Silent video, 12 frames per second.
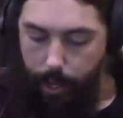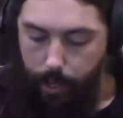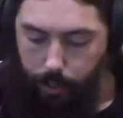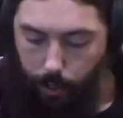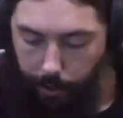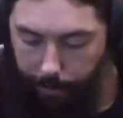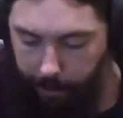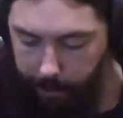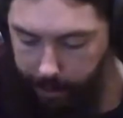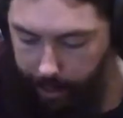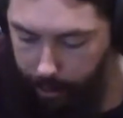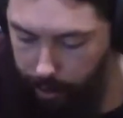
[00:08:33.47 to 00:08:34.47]
So the
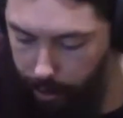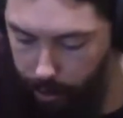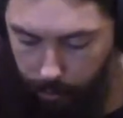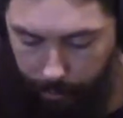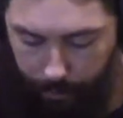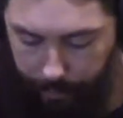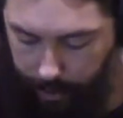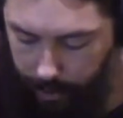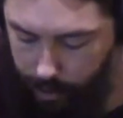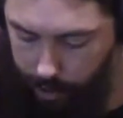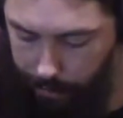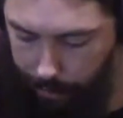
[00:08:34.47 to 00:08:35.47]
first thing to do is
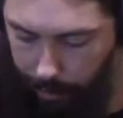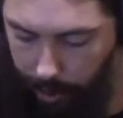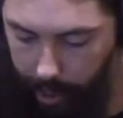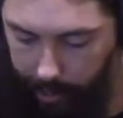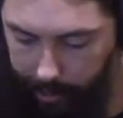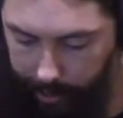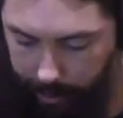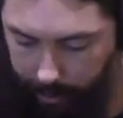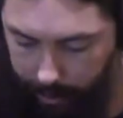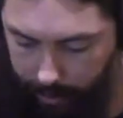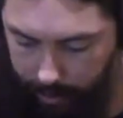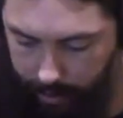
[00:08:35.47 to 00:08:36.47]
just pluck
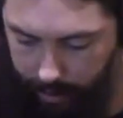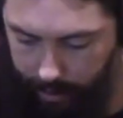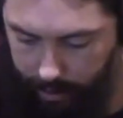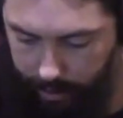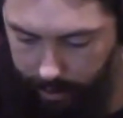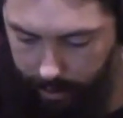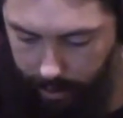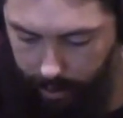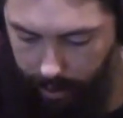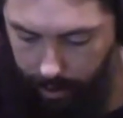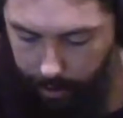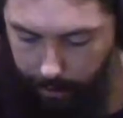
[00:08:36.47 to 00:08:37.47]

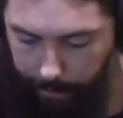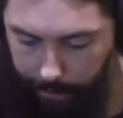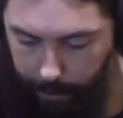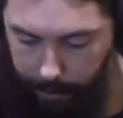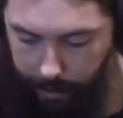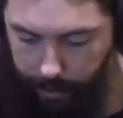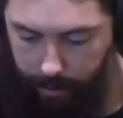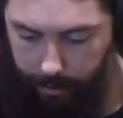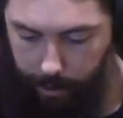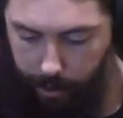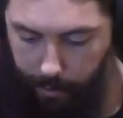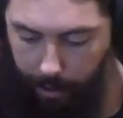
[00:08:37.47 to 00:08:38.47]
the first
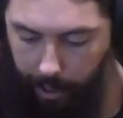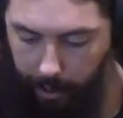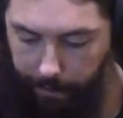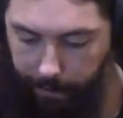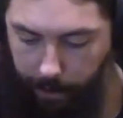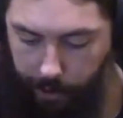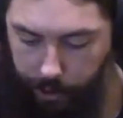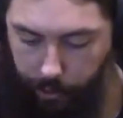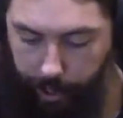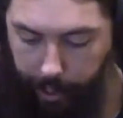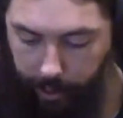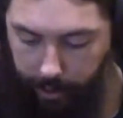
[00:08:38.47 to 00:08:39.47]

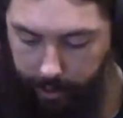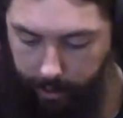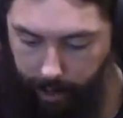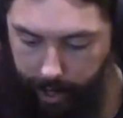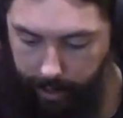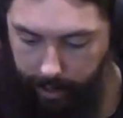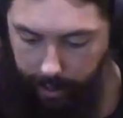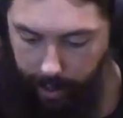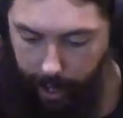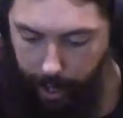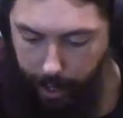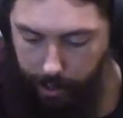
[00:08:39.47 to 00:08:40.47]
string, right?
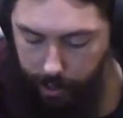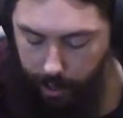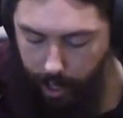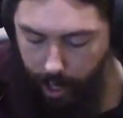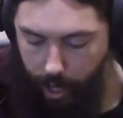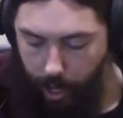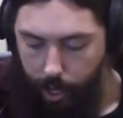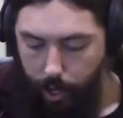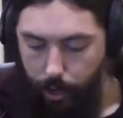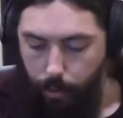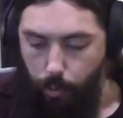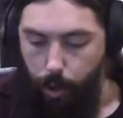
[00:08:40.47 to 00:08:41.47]
And
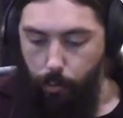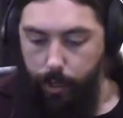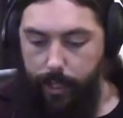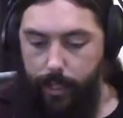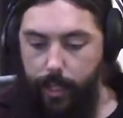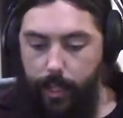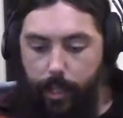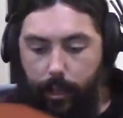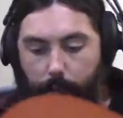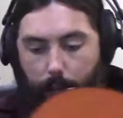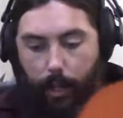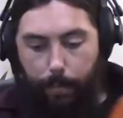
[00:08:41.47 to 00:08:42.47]
what we
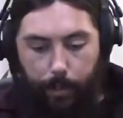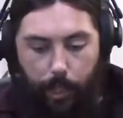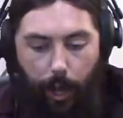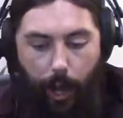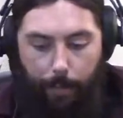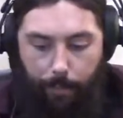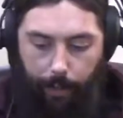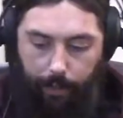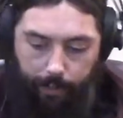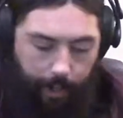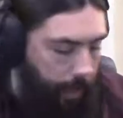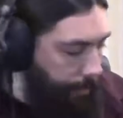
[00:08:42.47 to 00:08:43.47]
see up top is
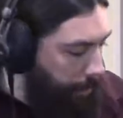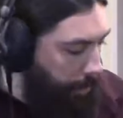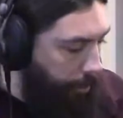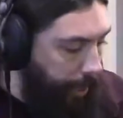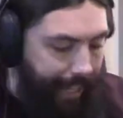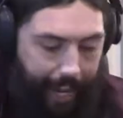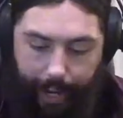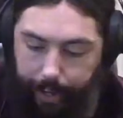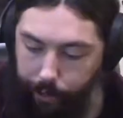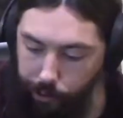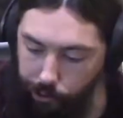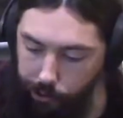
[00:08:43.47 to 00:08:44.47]
kind of a little
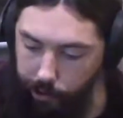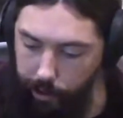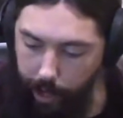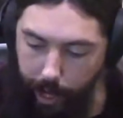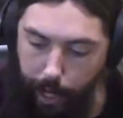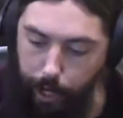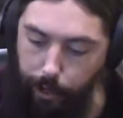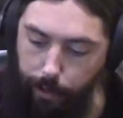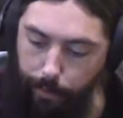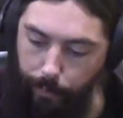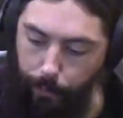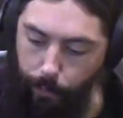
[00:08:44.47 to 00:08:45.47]
gauge, and
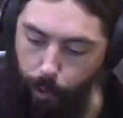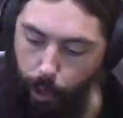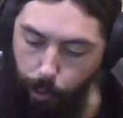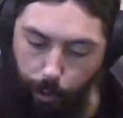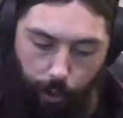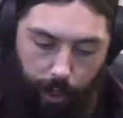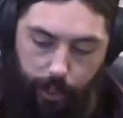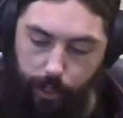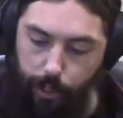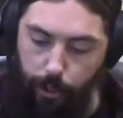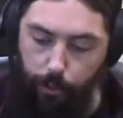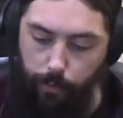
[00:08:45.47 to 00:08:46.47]
what we want to
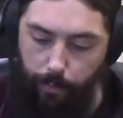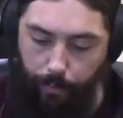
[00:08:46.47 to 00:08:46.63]
do